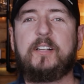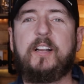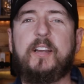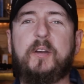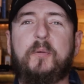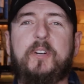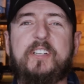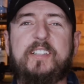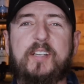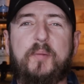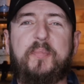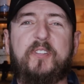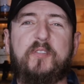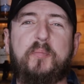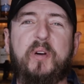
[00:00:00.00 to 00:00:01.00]
Hey, what is
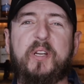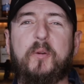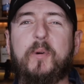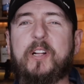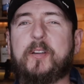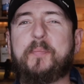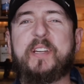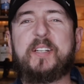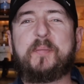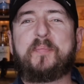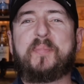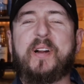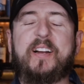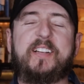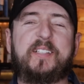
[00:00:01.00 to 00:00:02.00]
up everybody? Welcome into
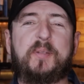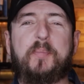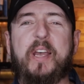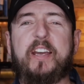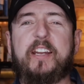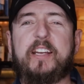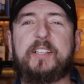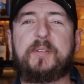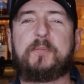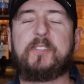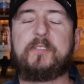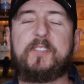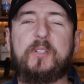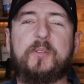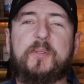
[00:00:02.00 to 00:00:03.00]
Brian's Badass
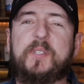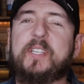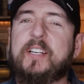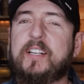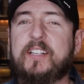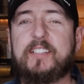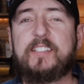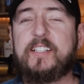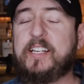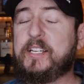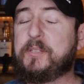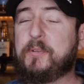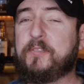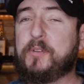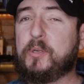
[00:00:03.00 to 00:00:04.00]
Reviews.
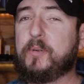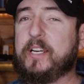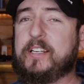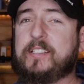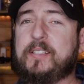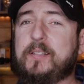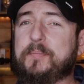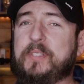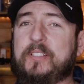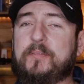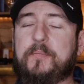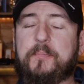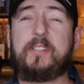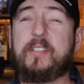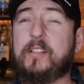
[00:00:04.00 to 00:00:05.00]
Today's review, I got something
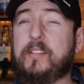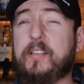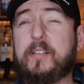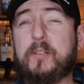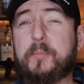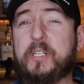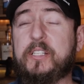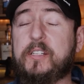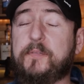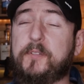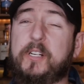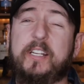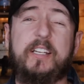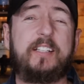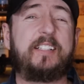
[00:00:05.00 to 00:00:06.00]
just a little bit
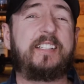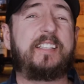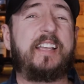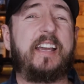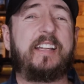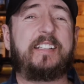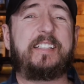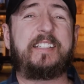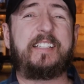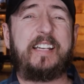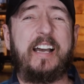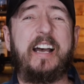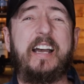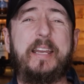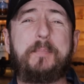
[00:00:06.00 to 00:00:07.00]
different. It is that
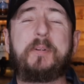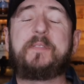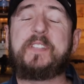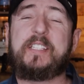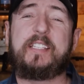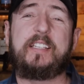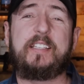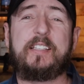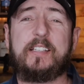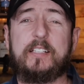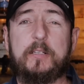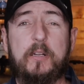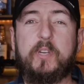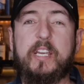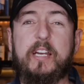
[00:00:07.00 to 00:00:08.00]
time of season.
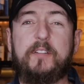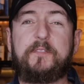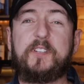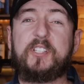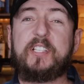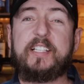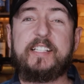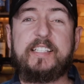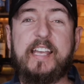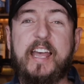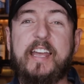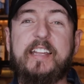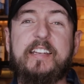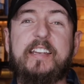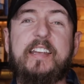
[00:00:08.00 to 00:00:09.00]
We got officially
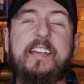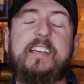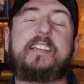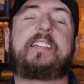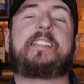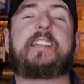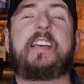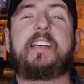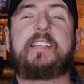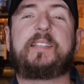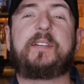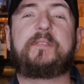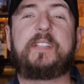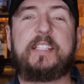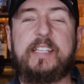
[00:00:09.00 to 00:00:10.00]
10 days as
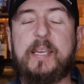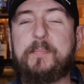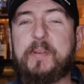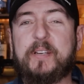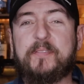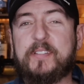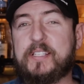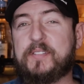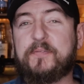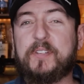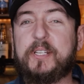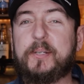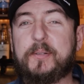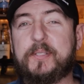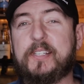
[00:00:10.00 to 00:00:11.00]
of the taping of this
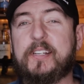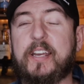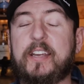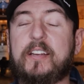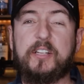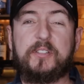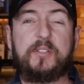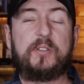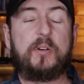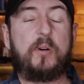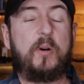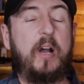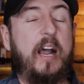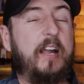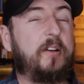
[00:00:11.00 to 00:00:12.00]
video today. And
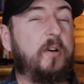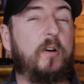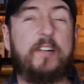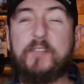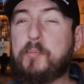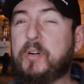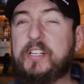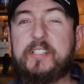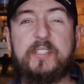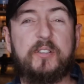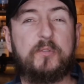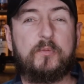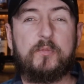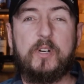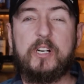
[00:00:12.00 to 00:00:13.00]
so I know everybody's in
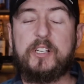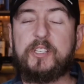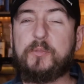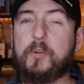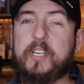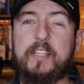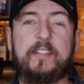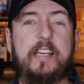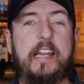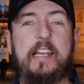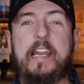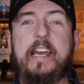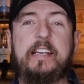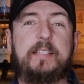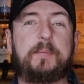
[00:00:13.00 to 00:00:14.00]
a rush. We're getting that
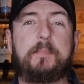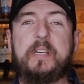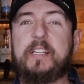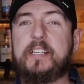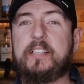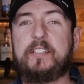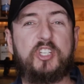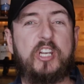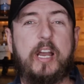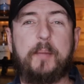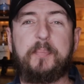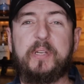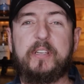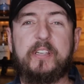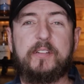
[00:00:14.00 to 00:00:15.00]
last minute
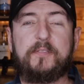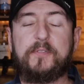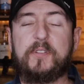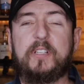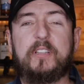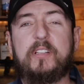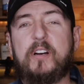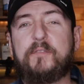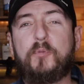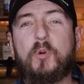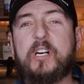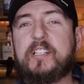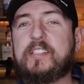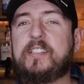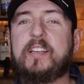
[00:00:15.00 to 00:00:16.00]
shopping in for the loved
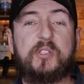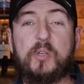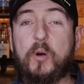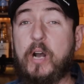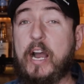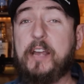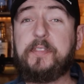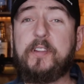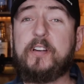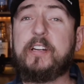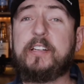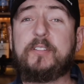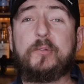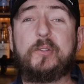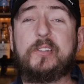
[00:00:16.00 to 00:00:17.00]
ones. So I thought
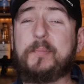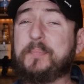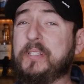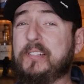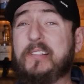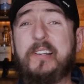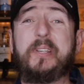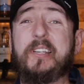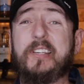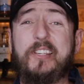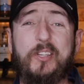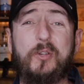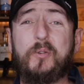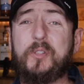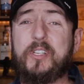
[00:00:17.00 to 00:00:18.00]
I'd do something, be a
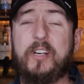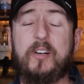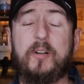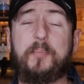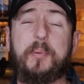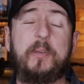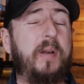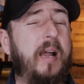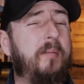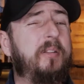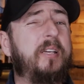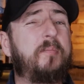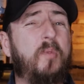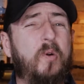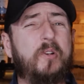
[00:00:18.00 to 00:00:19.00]
huge help,
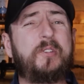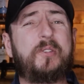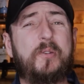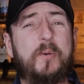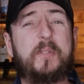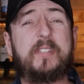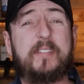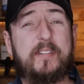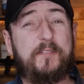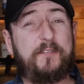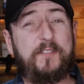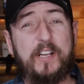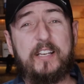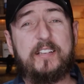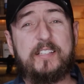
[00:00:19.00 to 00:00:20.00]
probably more so to the
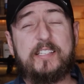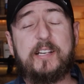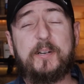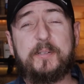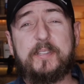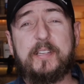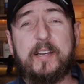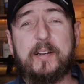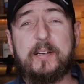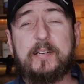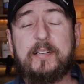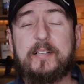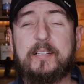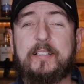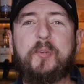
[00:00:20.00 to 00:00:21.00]
fellas out there.
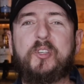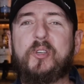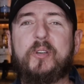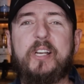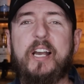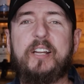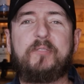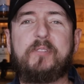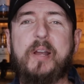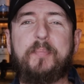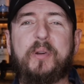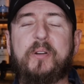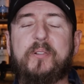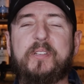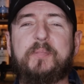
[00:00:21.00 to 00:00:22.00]
I'm gonna show you how to wrap a
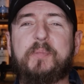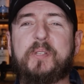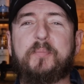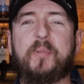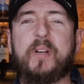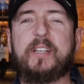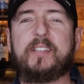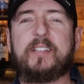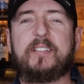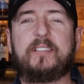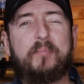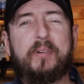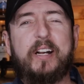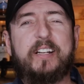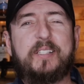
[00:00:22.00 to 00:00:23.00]
Christmas present,
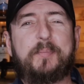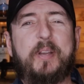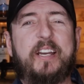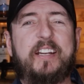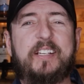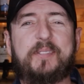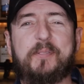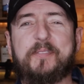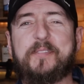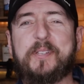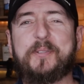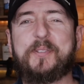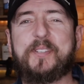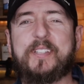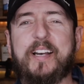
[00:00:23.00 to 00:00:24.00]
Brian's Badass
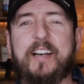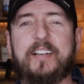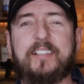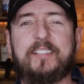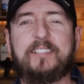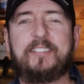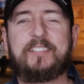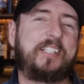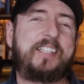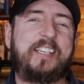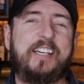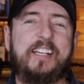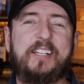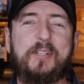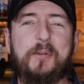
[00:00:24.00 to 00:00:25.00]
Reviews style. Let's
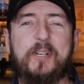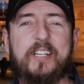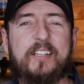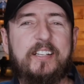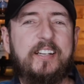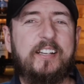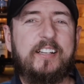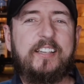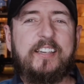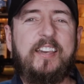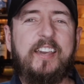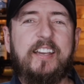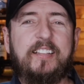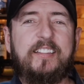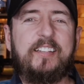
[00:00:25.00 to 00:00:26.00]
get into it.
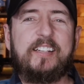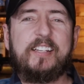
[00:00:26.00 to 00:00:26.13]
Kick the